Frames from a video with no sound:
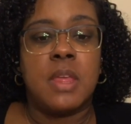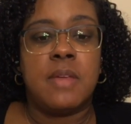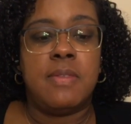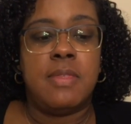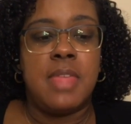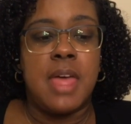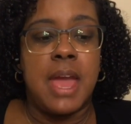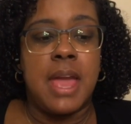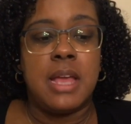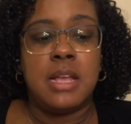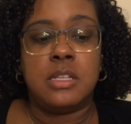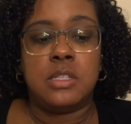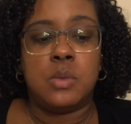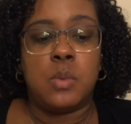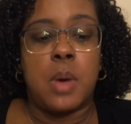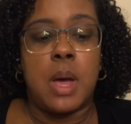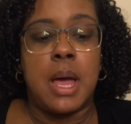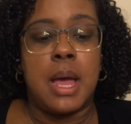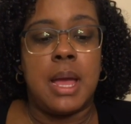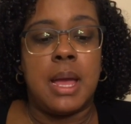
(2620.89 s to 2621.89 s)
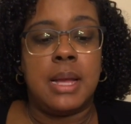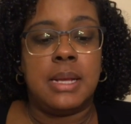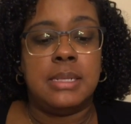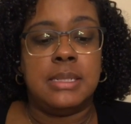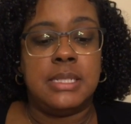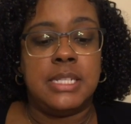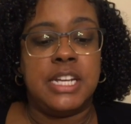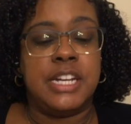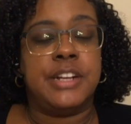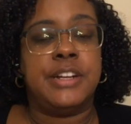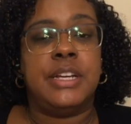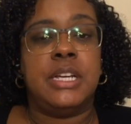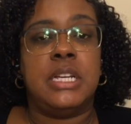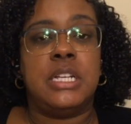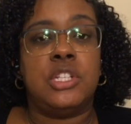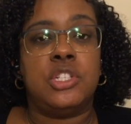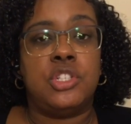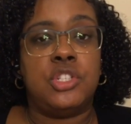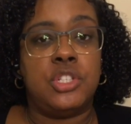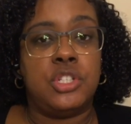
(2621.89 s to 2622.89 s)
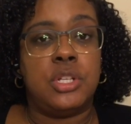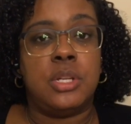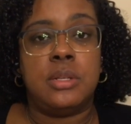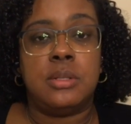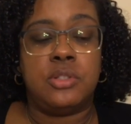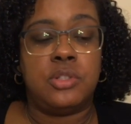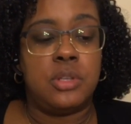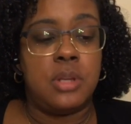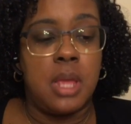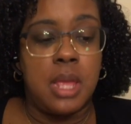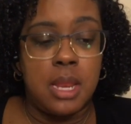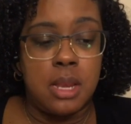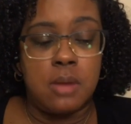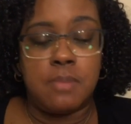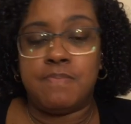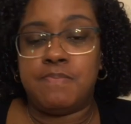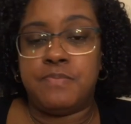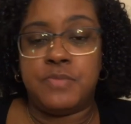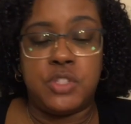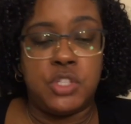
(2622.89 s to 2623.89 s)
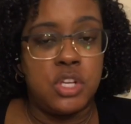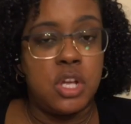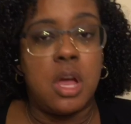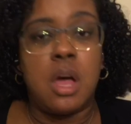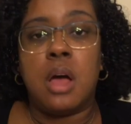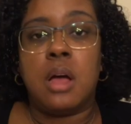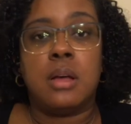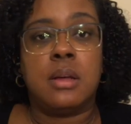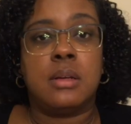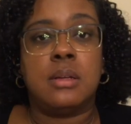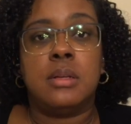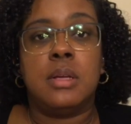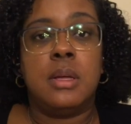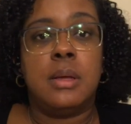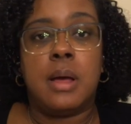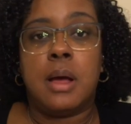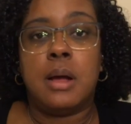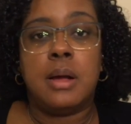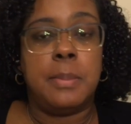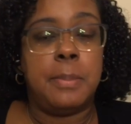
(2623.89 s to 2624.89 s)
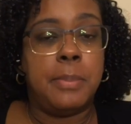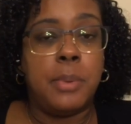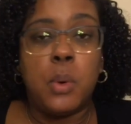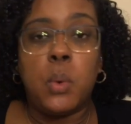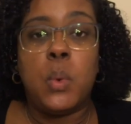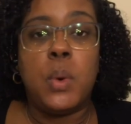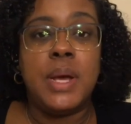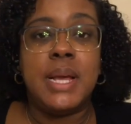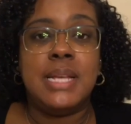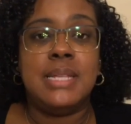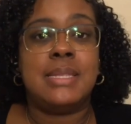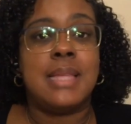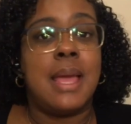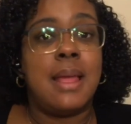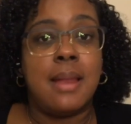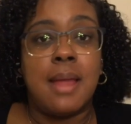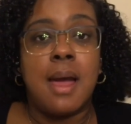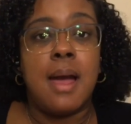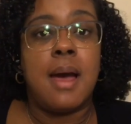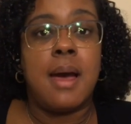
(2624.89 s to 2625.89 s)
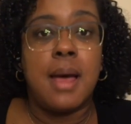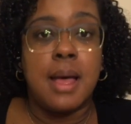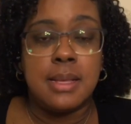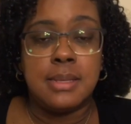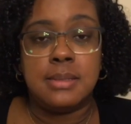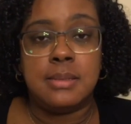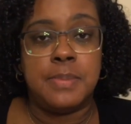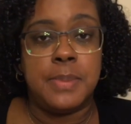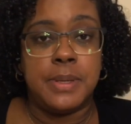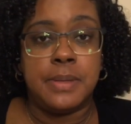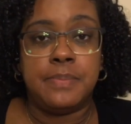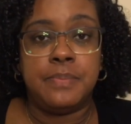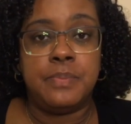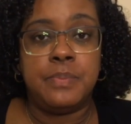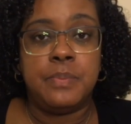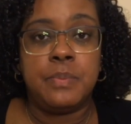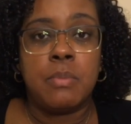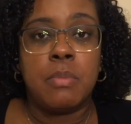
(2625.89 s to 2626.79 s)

that is why Darius and Chunk, her boys, and her husband